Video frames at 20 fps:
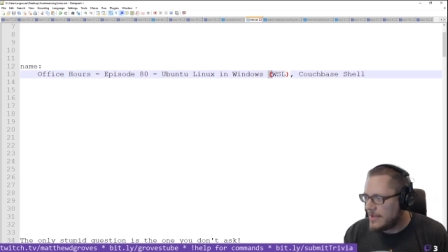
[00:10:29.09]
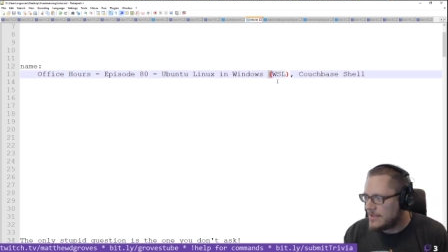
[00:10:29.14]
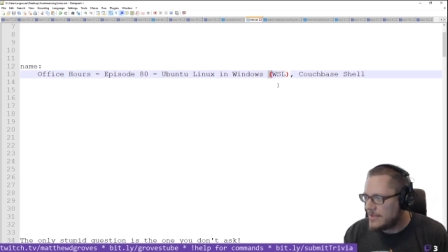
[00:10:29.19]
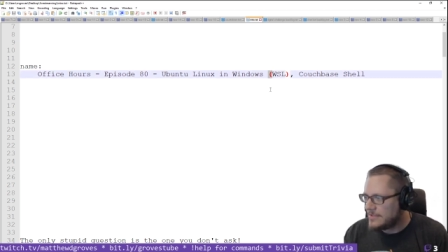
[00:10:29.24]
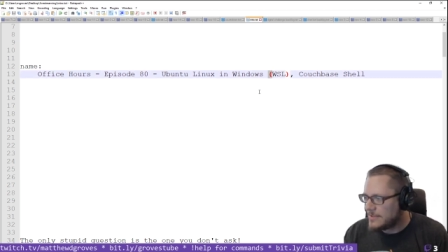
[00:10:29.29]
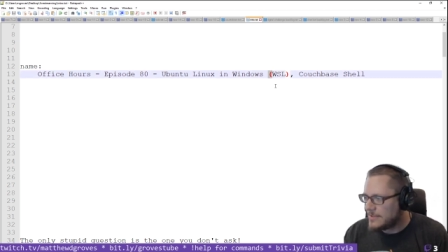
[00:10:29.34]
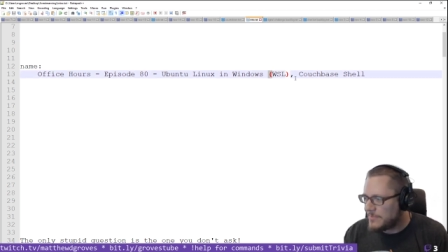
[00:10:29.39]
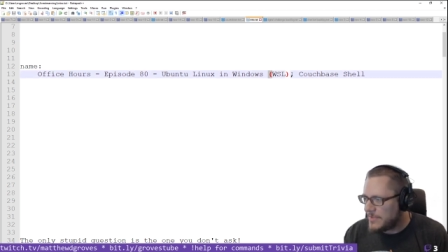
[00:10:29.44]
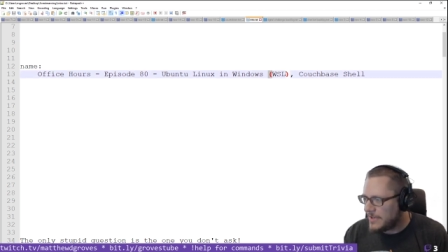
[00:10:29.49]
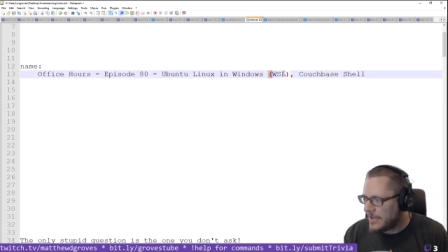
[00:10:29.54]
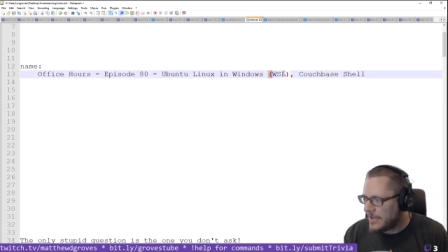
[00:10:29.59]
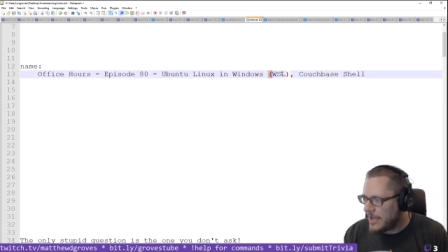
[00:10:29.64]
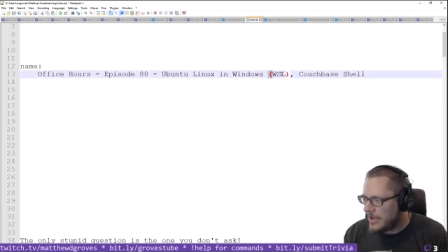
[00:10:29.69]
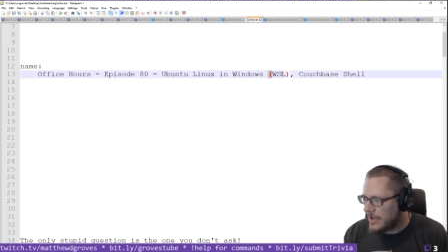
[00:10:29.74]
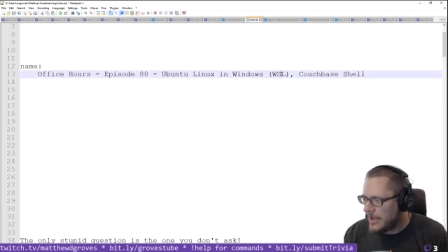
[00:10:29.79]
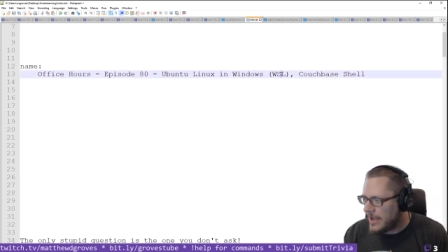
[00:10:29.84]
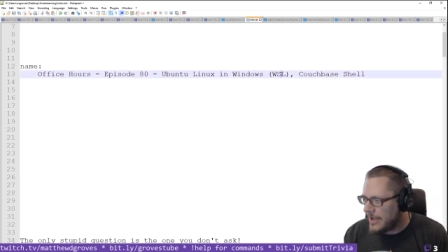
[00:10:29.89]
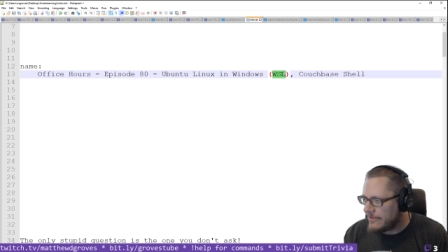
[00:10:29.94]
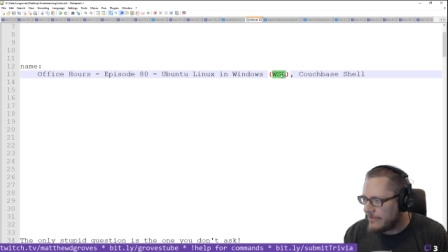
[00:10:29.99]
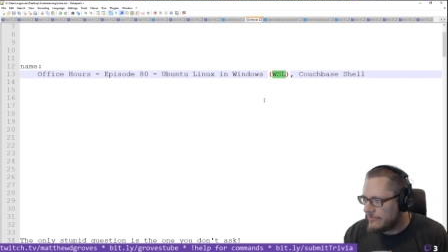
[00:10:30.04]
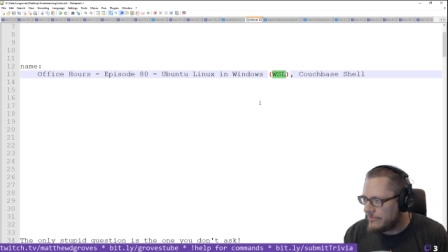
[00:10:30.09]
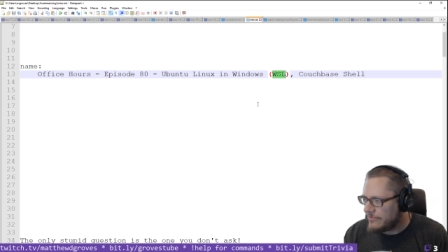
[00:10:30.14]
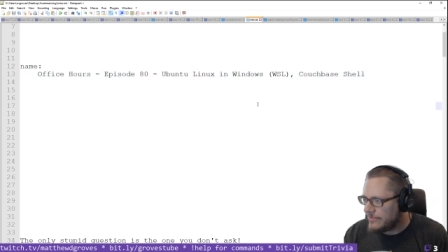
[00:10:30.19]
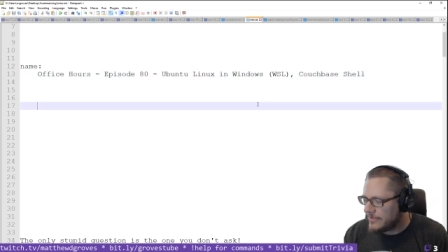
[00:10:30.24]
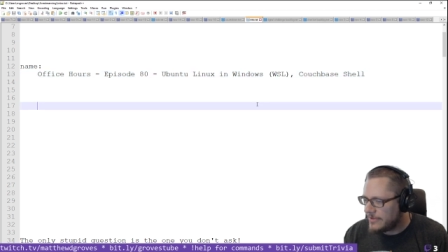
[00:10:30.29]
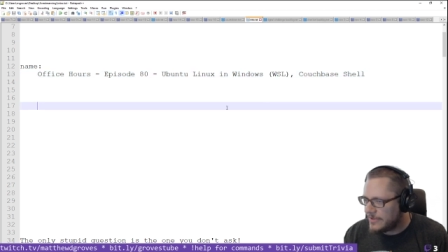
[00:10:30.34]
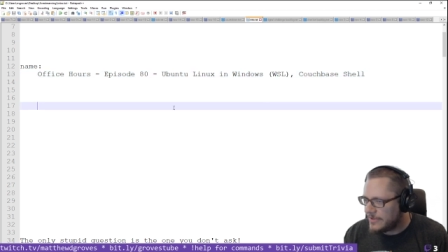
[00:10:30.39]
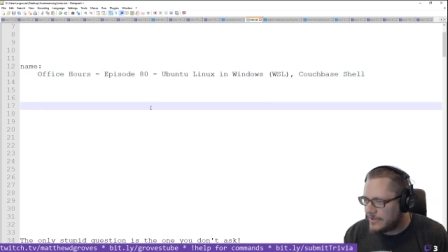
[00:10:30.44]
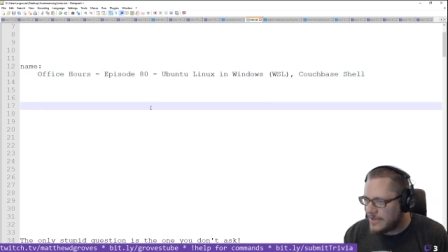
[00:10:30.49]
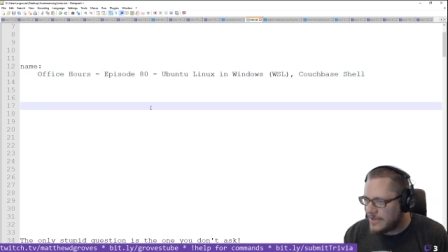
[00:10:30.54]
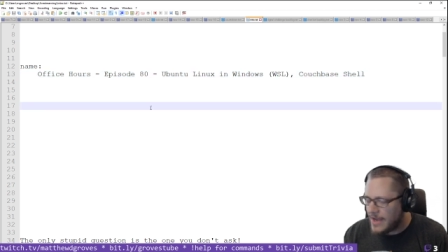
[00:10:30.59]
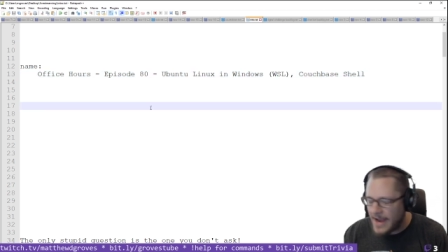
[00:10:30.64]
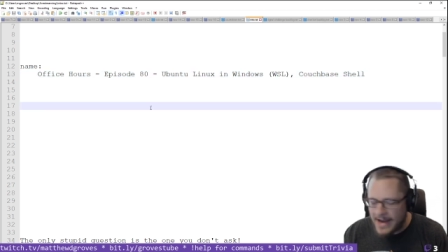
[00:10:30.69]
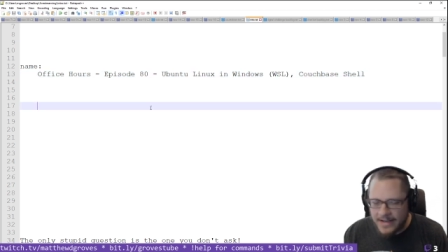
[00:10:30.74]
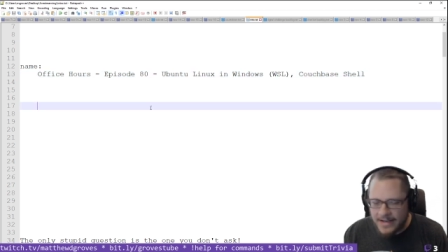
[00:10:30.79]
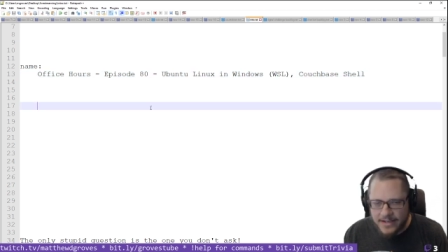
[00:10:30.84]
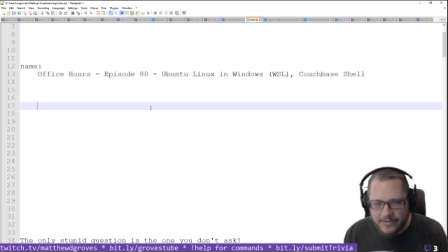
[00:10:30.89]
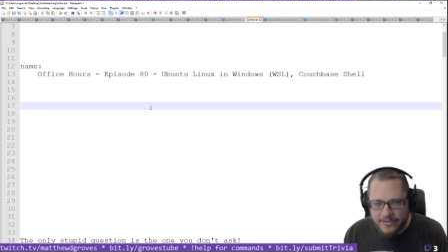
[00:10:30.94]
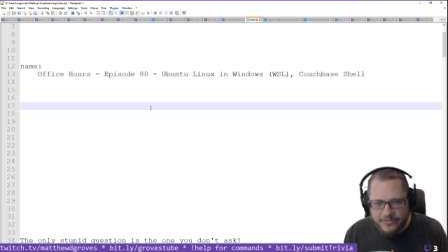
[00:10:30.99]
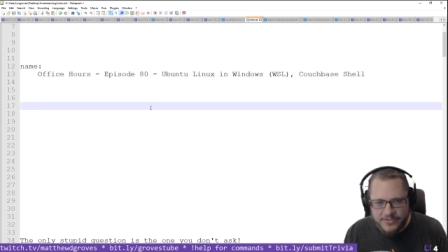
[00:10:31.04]
It's something I have
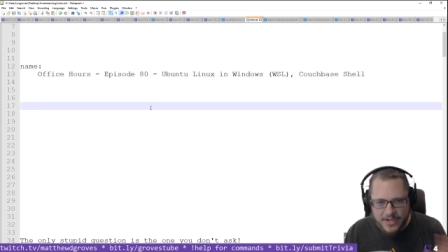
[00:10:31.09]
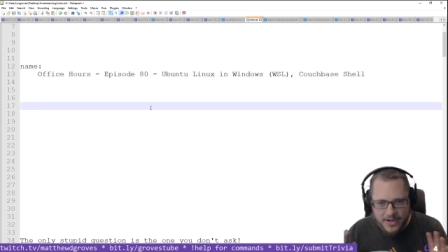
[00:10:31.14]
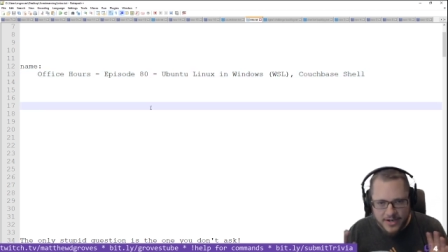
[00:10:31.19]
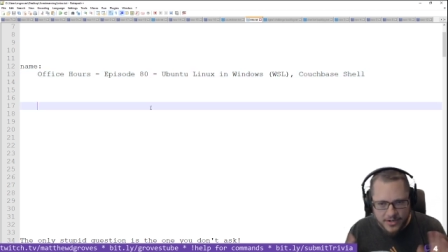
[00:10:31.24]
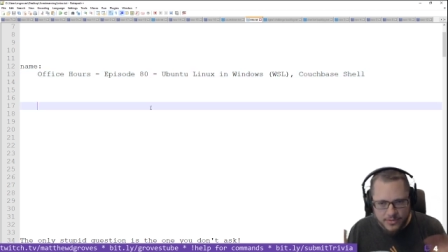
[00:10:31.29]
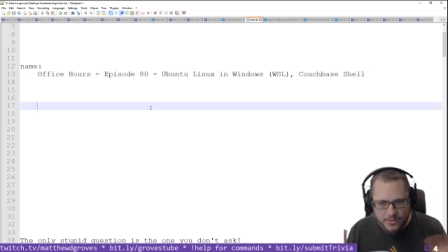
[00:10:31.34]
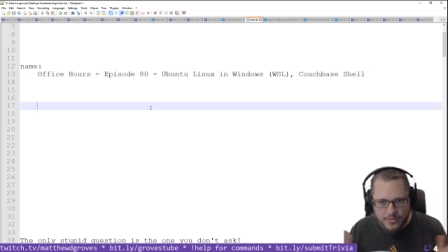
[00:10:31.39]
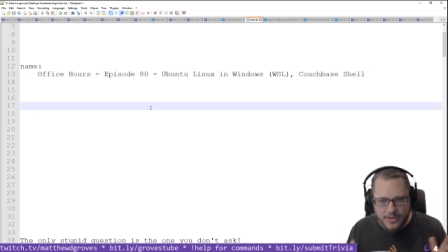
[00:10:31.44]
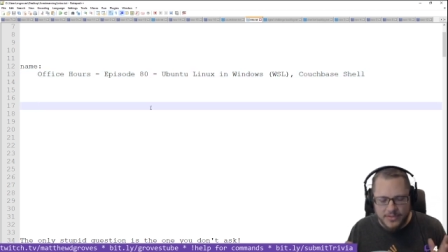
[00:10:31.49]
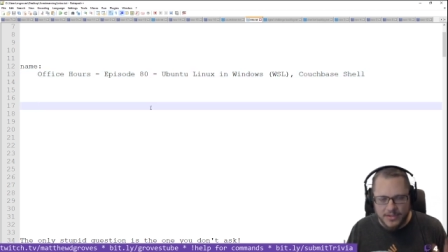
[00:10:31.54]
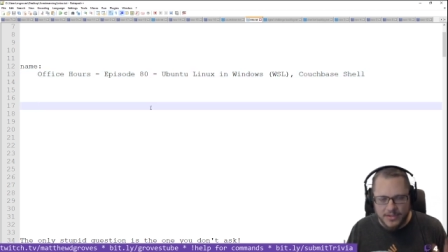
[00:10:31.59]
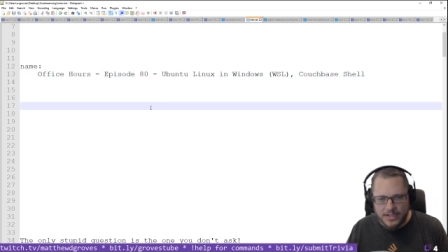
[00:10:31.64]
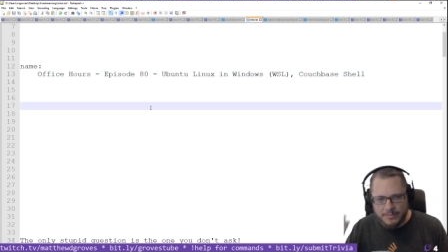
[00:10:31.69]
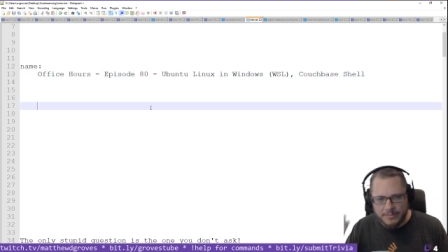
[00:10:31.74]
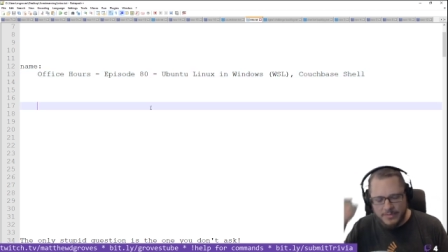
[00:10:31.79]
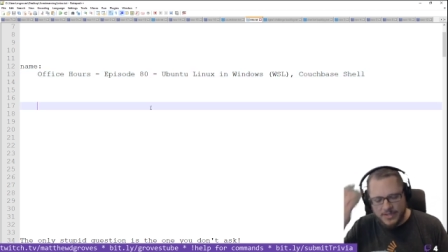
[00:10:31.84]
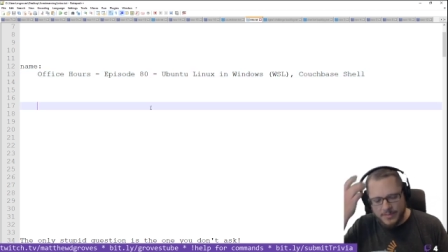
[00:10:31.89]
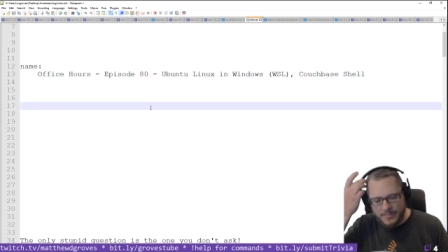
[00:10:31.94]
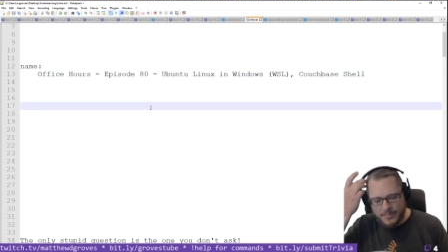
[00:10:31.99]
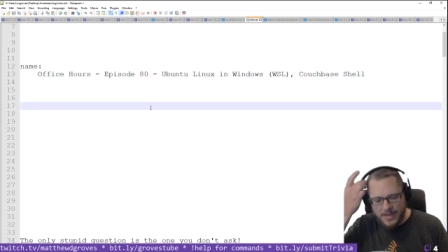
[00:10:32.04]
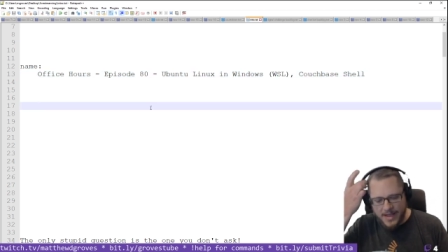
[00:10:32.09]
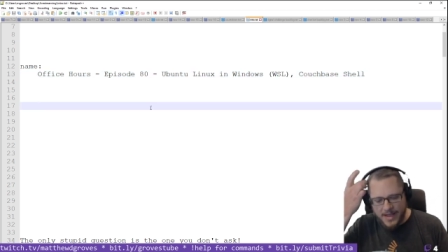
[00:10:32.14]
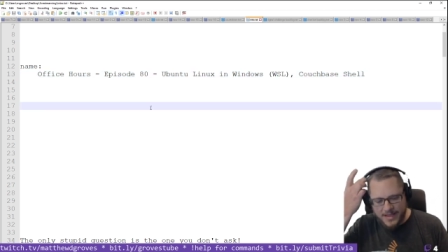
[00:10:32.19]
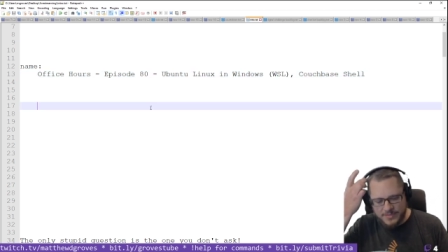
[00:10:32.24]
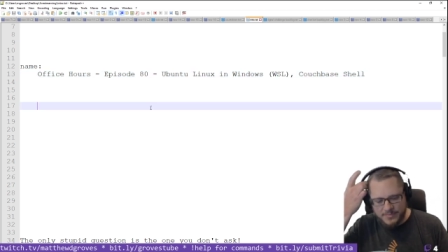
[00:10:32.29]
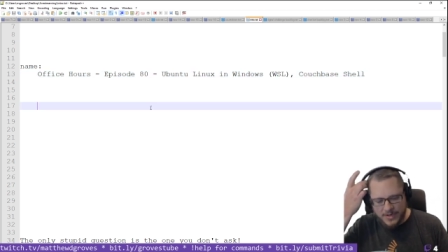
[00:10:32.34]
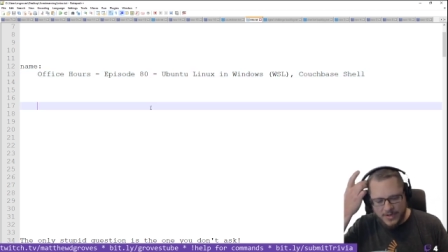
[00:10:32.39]
kind of tinkered with a little bit in the past,